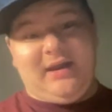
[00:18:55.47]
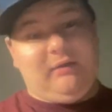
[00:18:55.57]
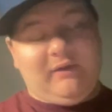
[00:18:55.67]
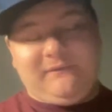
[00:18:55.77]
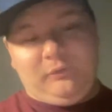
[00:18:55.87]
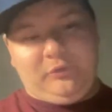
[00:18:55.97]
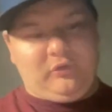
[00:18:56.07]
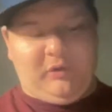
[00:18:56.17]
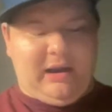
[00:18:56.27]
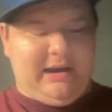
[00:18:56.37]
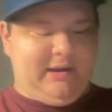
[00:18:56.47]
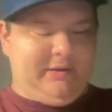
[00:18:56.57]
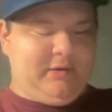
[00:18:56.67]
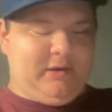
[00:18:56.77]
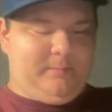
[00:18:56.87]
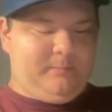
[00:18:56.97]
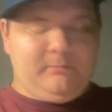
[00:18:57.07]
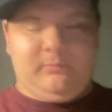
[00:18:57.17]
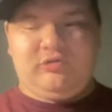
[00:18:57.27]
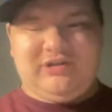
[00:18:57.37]
I love Fool to Cry, and
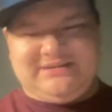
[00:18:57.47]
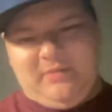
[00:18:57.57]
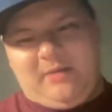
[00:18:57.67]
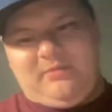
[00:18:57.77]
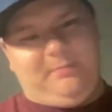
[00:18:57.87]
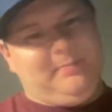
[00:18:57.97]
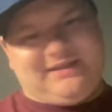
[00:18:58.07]
Crazy Mama.